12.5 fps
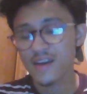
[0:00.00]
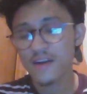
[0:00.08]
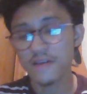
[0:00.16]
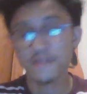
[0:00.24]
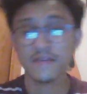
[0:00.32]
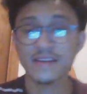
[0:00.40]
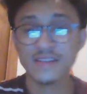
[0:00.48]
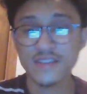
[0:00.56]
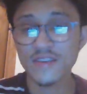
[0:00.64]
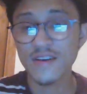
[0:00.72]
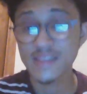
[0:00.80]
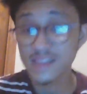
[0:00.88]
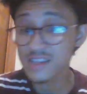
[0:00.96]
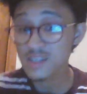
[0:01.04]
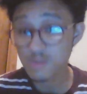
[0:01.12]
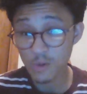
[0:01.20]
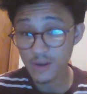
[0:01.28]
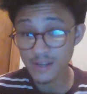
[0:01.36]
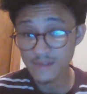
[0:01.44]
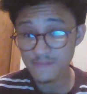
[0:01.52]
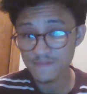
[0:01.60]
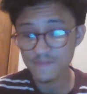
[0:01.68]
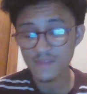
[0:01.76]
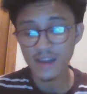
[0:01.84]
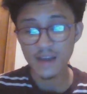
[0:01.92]
Alright, so at this point,
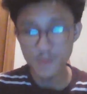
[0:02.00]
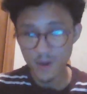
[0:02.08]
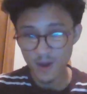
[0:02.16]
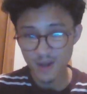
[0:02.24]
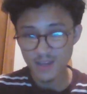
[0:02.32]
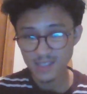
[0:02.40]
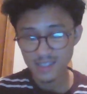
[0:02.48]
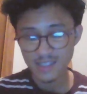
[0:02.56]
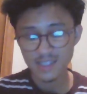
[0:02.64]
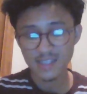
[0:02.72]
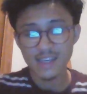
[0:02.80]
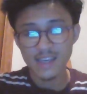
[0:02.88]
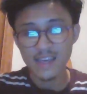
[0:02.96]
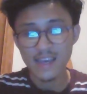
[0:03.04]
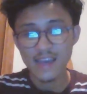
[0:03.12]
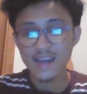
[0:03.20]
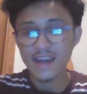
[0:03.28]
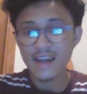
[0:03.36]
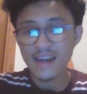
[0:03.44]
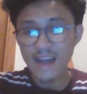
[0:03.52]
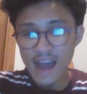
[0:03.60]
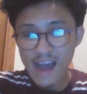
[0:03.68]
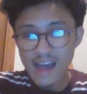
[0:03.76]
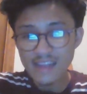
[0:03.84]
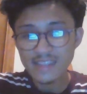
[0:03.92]
I'd pause and I'd
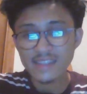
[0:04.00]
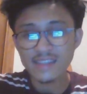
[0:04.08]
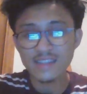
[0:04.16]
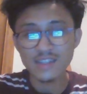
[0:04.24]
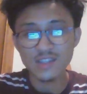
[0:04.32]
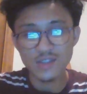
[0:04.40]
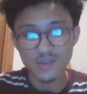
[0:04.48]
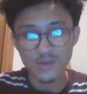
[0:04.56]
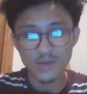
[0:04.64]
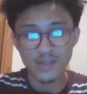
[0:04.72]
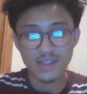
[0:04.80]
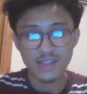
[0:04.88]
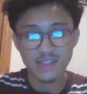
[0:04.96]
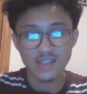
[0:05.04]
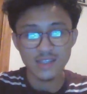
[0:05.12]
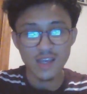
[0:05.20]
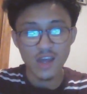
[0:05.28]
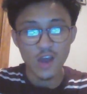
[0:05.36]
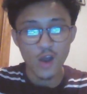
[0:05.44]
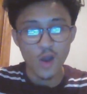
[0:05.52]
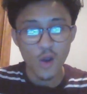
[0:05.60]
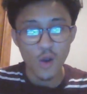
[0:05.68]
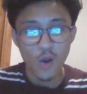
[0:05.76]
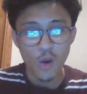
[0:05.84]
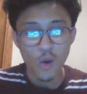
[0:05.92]
ask the students
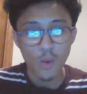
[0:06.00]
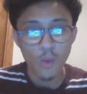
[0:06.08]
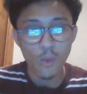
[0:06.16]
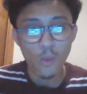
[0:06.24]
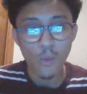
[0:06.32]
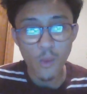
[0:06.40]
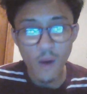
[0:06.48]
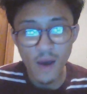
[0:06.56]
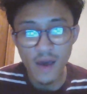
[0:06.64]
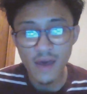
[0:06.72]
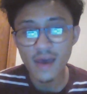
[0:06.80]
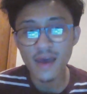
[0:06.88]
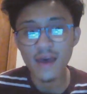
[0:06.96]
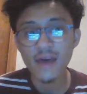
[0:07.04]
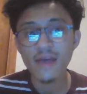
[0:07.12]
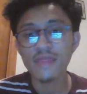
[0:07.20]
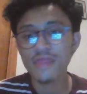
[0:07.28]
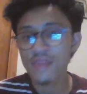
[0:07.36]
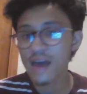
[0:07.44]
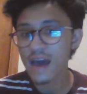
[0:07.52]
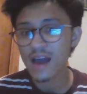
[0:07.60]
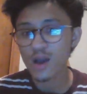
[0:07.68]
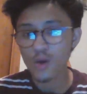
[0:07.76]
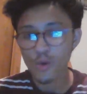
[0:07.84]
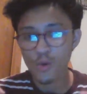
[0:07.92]
what that
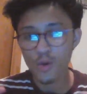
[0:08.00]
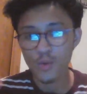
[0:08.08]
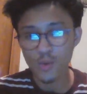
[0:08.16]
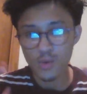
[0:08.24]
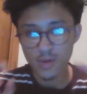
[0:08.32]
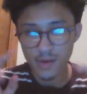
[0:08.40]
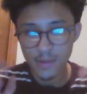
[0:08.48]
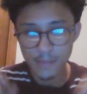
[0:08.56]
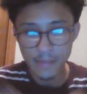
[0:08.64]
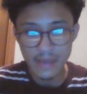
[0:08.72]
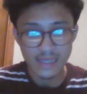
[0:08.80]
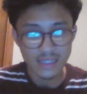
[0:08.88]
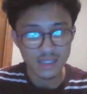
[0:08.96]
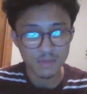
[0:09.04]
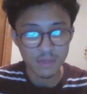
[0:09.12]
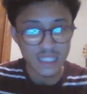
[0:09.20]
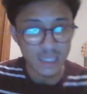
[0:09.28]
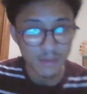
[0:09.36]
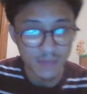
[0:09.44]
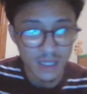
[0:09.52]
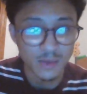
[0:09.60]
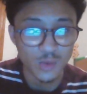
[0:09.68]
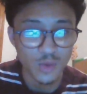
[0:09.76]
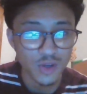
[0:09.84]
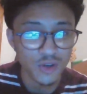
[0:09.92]
quote means. But
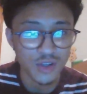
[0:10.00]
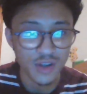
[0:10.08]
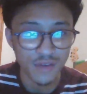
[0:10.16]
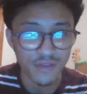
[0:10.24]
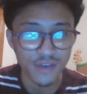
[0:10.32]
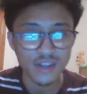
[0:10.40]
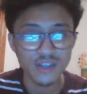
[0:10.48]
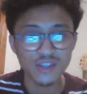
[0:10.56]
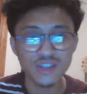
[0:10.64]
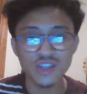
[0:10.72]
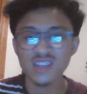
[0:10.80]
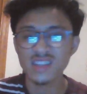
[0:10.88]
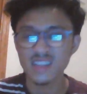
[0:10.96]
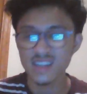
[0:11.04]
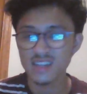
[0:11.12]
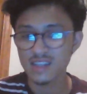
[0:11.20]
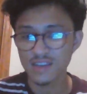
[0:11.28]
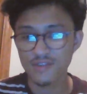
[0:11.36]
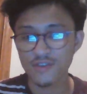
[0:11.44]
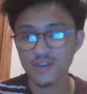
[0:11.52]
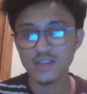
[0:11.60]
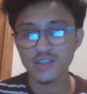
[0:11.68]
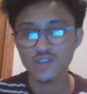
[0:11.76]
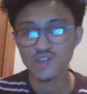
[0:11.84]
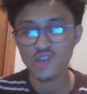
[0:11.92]
sometimes when you're different, you just need a different
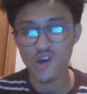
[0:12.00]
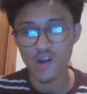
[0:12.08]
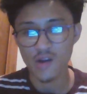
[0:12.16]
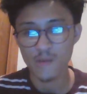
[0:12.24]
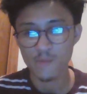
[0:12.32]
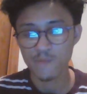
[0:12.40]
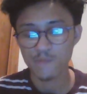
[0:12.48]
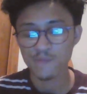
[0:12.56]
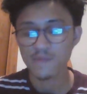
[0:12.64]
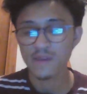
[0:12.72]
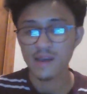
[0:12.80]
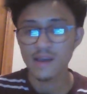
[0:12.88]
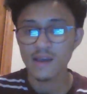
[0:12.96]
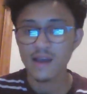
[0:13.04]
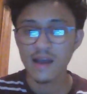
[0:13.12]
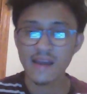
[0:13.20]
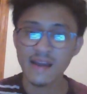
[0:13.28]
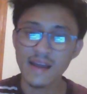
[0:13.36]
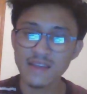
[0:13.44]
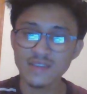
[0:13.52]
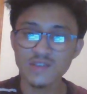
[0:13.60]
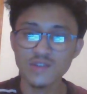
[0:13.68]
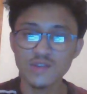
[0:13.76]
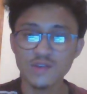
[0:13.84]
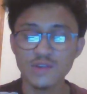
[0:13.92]
song. I'd ask the
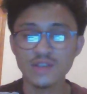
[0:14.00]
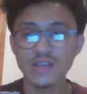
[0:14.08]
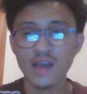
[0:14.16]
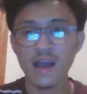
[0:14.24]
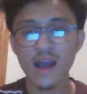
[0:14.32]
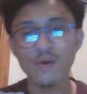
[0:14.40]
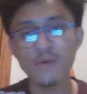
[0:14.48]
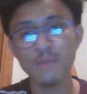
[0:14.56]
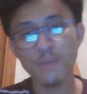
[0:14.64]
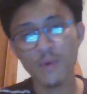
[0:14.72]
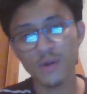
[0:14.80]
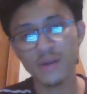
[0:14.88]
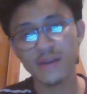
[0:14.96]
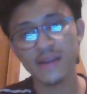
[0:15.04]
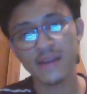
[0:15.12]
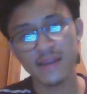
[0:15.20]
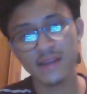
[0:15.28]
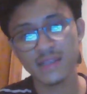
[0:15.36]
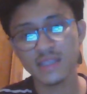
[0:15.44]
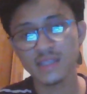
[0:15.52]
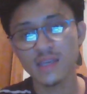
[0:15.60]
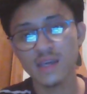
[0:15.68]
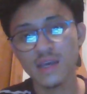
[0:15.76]
students how important it is,